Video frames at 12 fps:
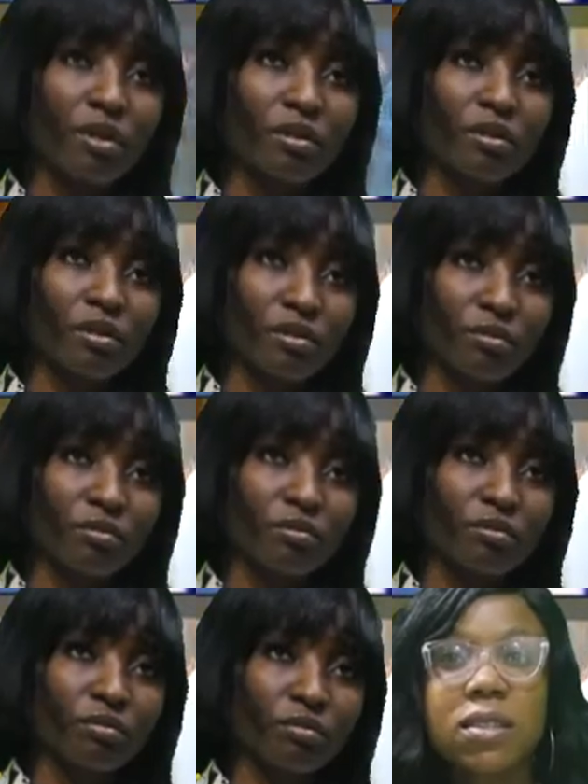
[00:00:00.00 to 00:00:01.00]
You need to
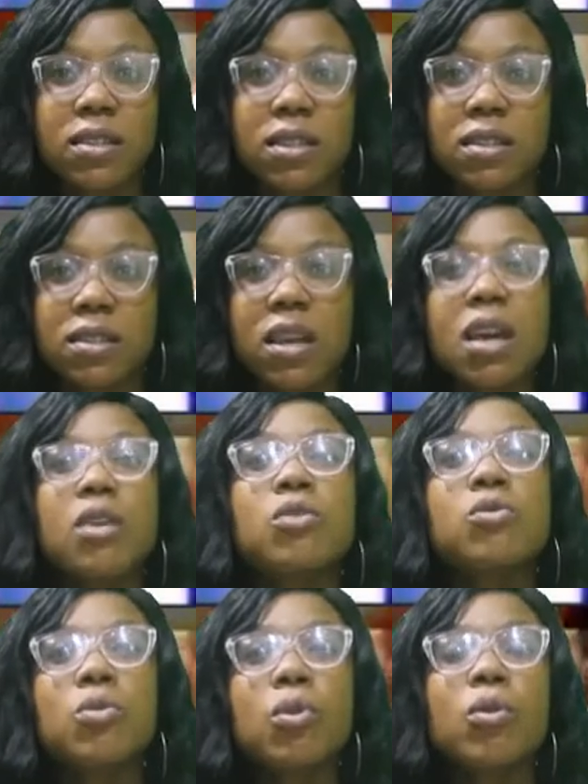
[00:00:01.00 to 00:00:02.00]
balance things.
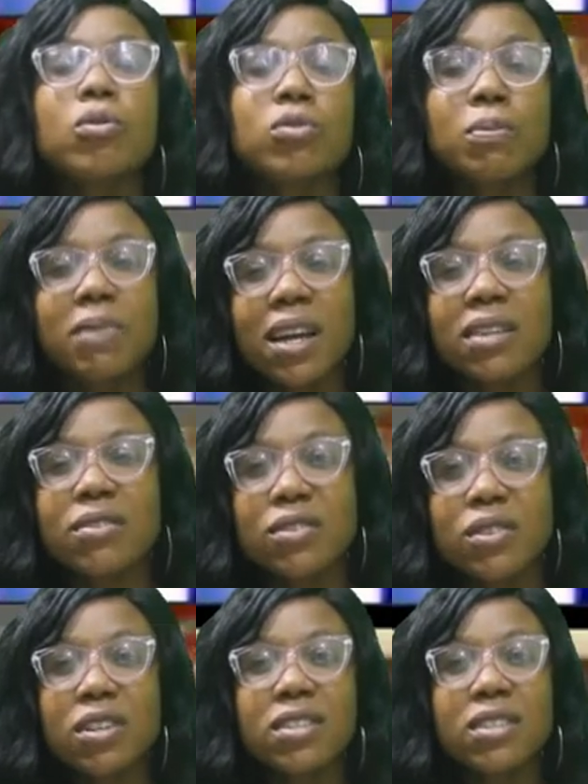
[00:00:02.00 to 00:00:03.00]
So sometimes you
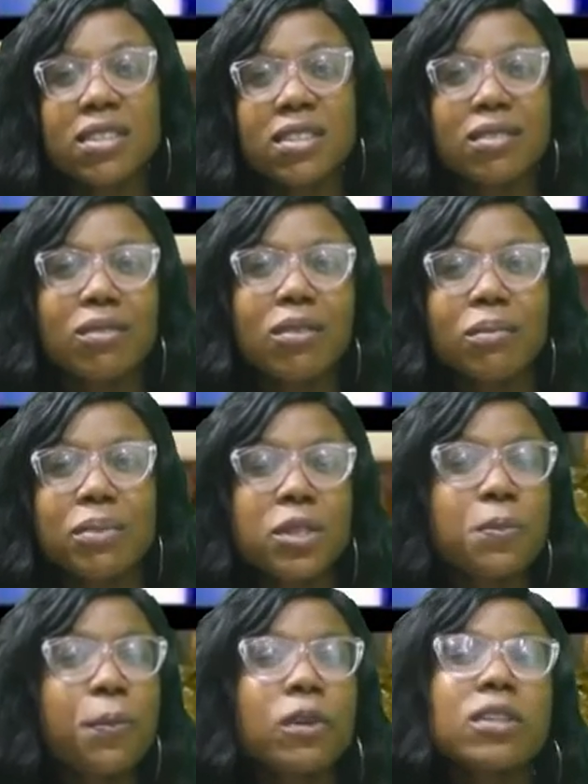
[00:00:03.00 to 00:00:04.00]
just be
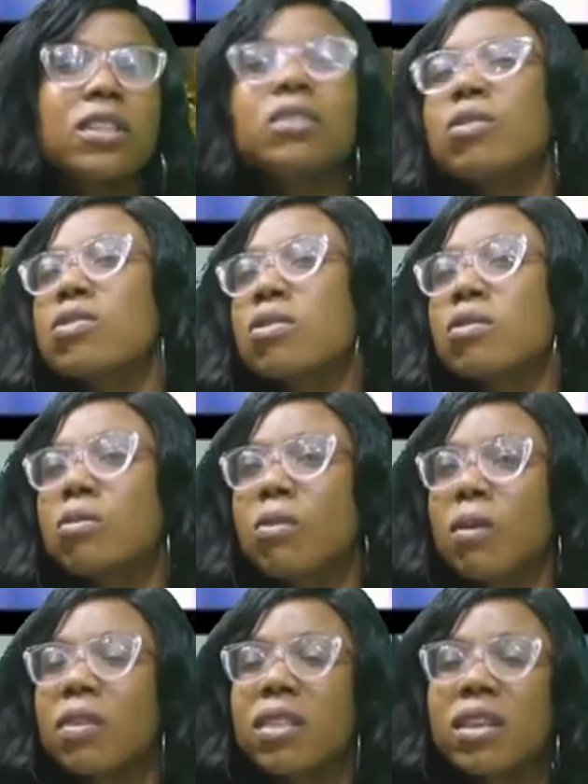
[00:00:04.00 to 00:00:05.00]
spontaneous,
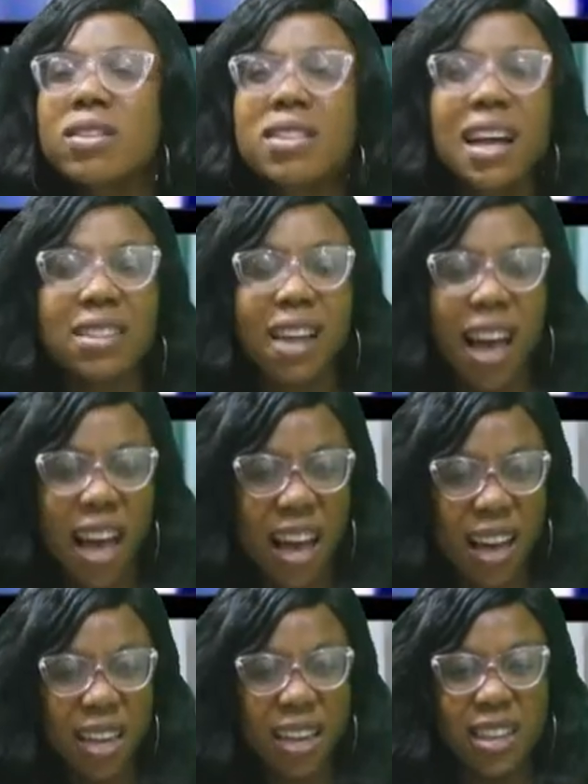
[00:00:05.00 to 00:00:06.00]
do things that
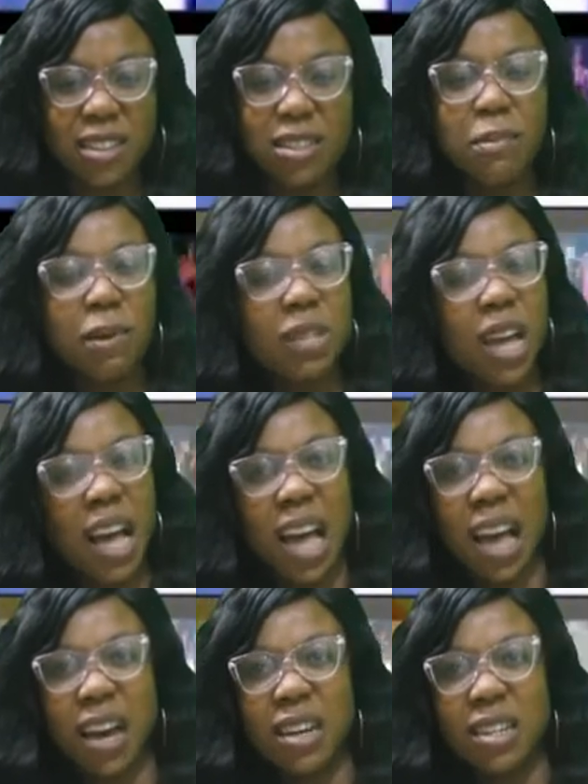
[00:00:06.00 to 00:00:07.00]

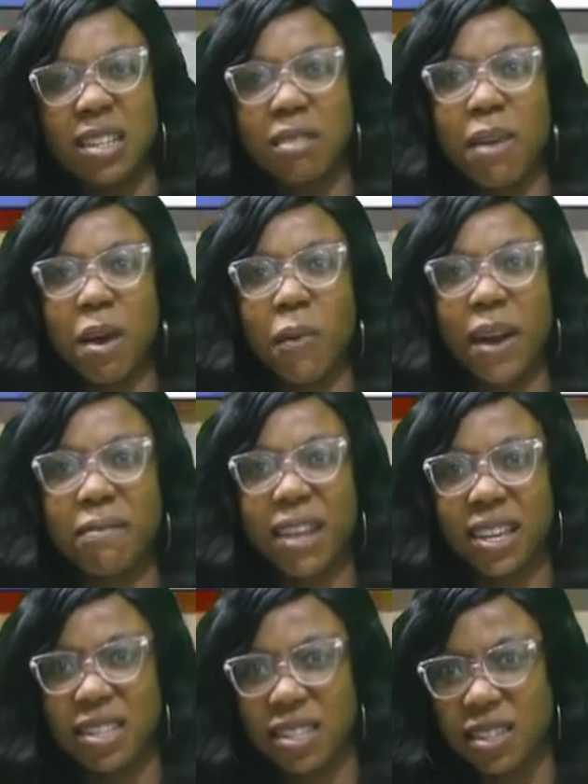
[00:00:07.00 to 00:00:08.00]
is it my wife
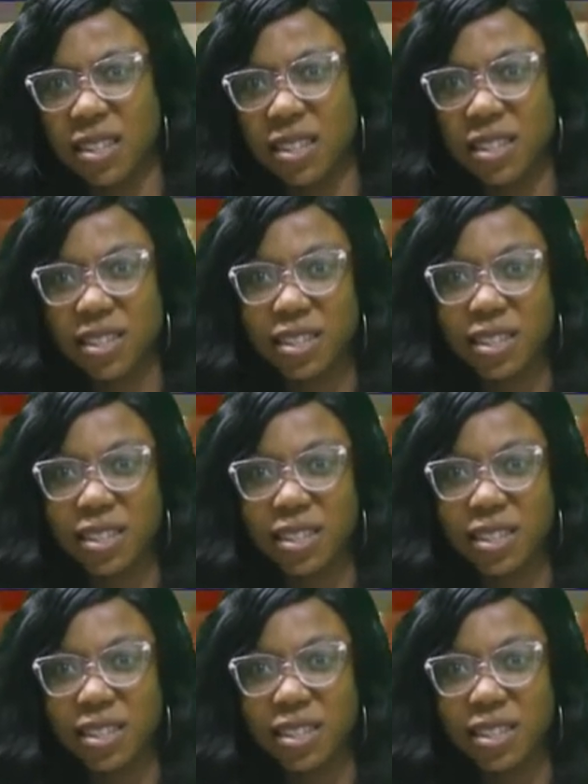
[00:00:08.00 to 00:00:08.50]
that is this,